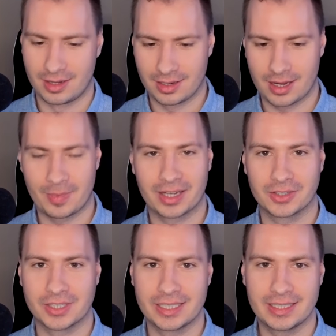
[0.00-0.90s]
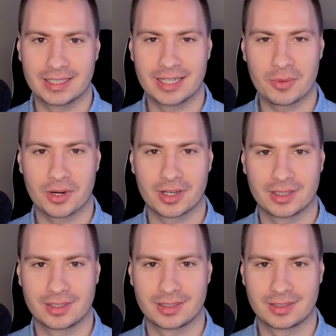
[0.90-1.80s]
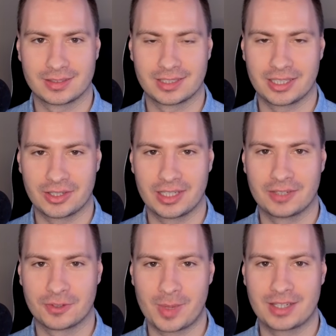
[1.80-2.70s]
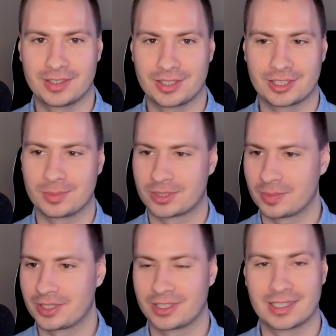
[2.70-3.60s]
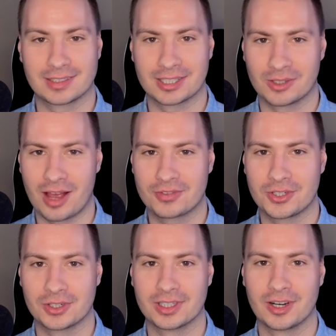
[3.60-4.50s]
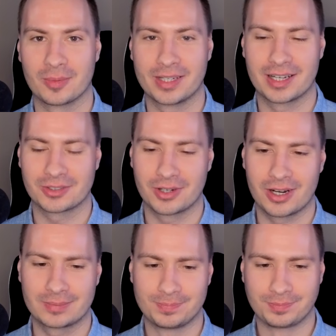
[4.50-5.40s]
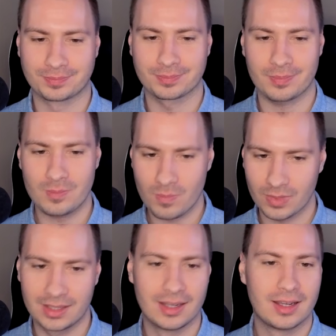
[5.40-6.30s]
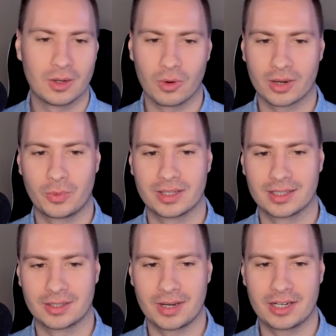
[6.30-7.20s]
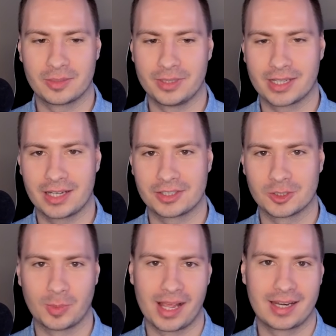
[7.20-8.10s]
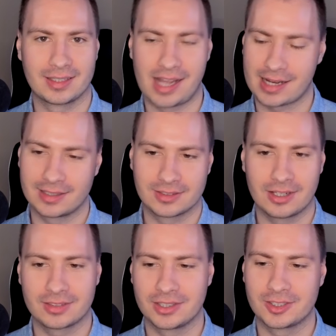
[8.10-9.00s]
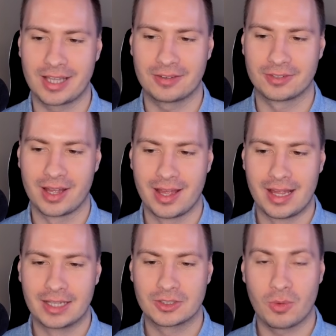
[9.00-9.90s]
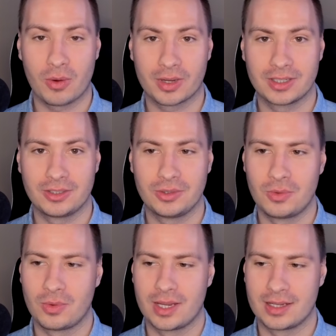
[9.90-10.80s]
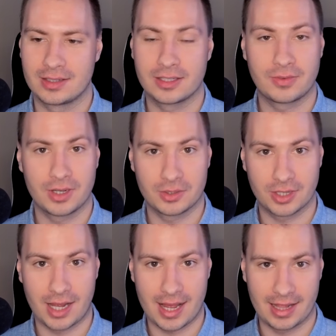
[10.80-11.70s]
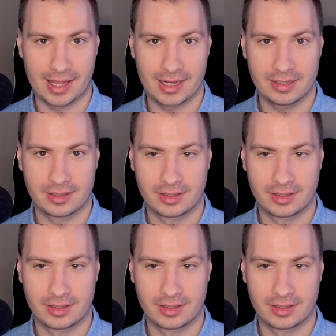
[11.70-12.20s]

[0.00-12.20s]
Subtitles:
Got my degree in network security and information systems, commissioned as a signal officer in the Army National Guard. Work with radio communications, planning, tactics, all of the good stuff. So what we're going to do is this video is going to highlight